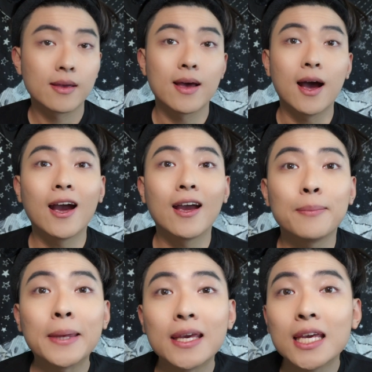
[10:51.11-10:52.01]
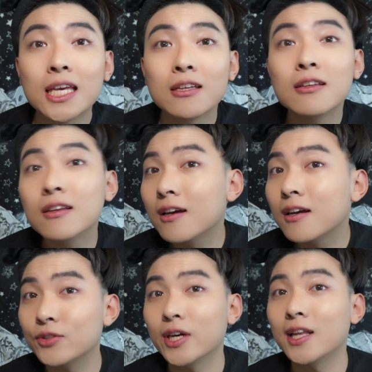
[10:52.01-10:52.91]
I mean,
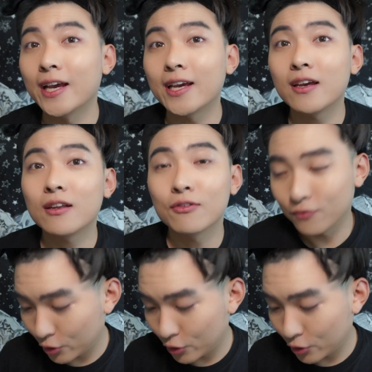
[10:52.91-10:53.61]
do I like it? For